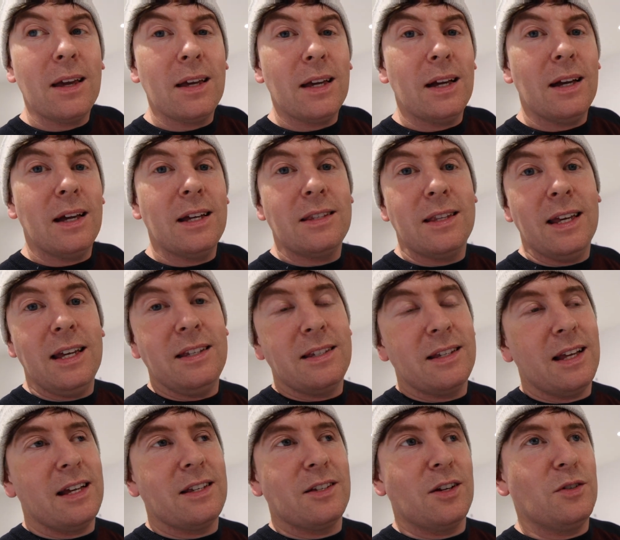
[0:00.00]
Yeah, these
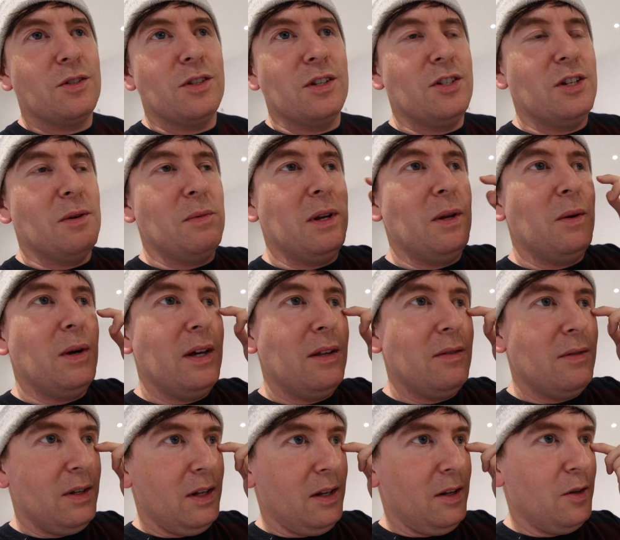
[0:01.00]
guys go to the gym
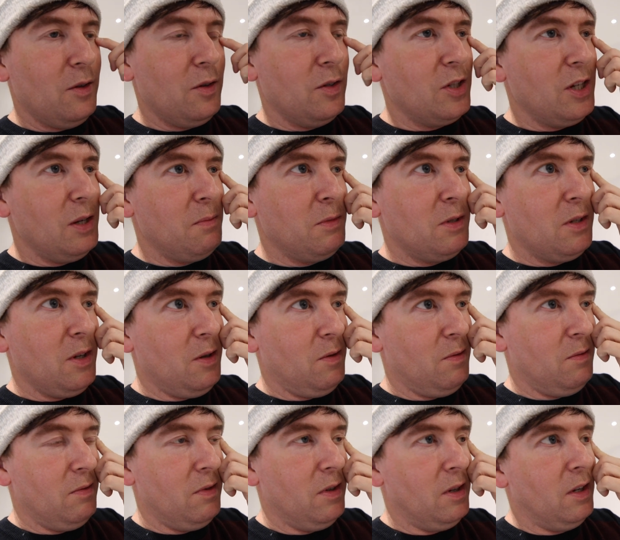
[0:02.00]
anyway, the local gym.
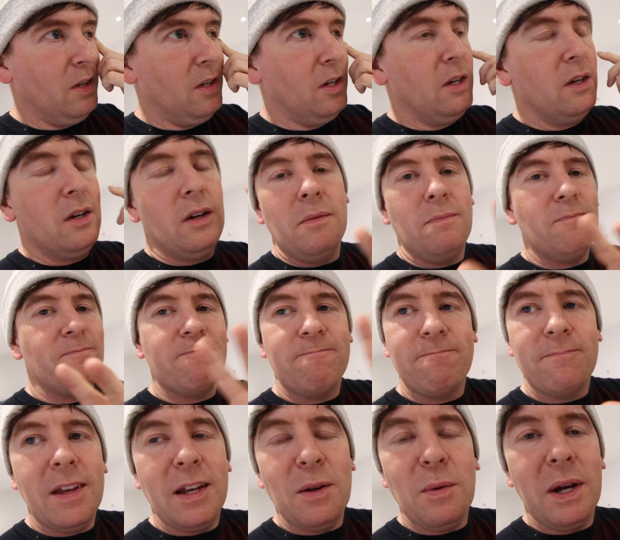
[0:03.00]
So,
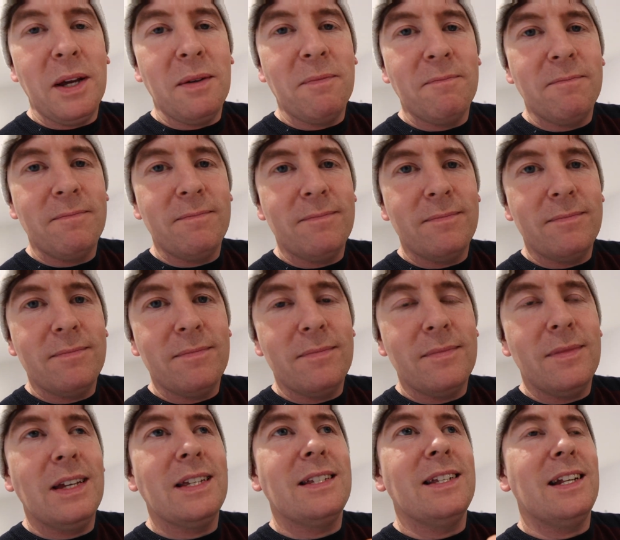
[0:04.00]
anyway,
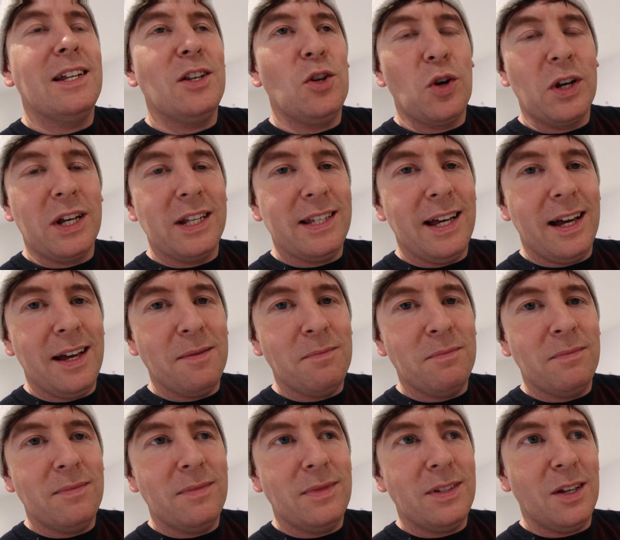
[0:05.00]
it's nearly gnocchi
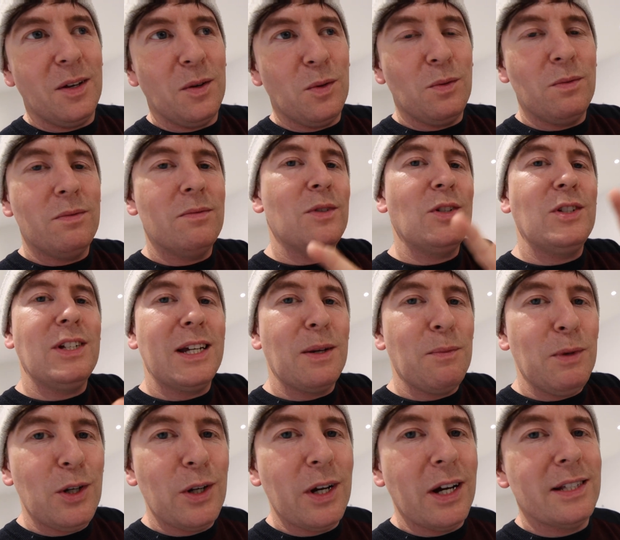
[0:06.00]
time. So, we'll check
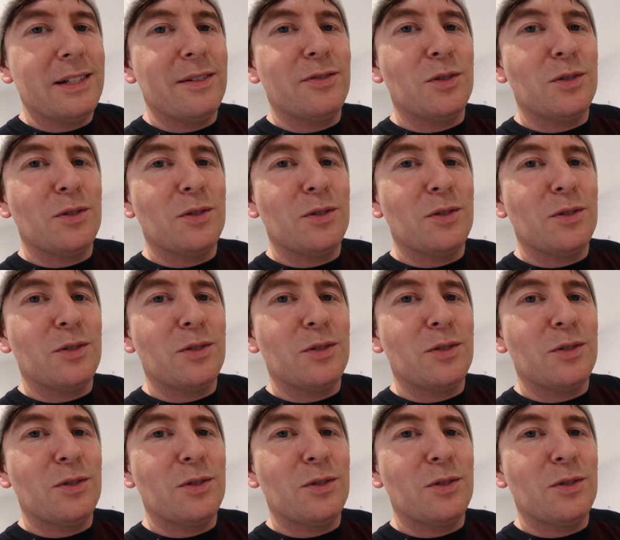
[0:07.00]
in with you guys